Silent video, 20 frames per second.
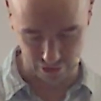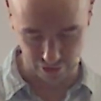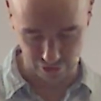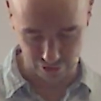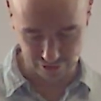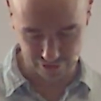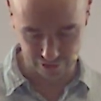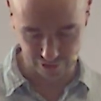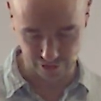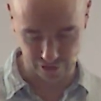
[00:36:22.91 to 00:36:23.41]

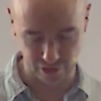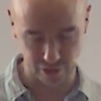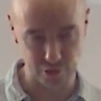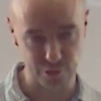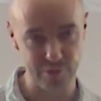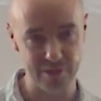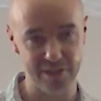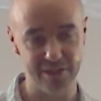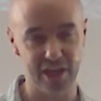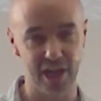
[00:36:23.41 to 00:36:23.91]
God
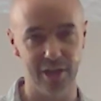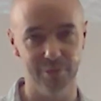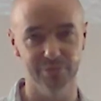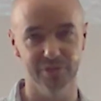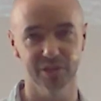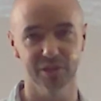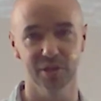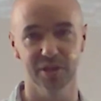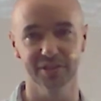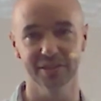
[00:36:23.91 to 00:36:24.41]
always
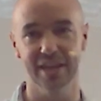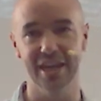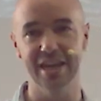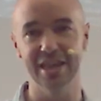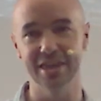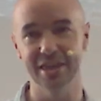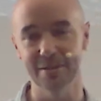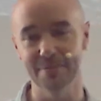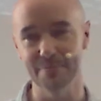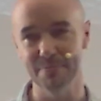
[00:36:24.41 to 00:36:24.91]
comes to us
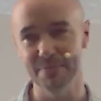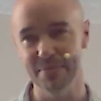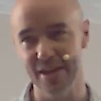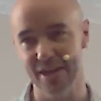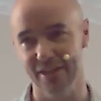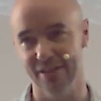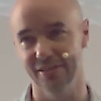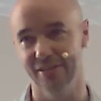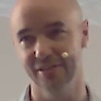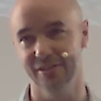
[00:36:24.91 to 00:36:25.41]
in the
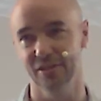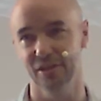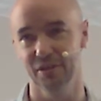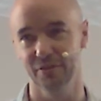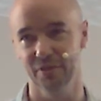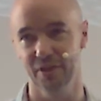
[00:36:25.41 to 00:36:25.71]
midst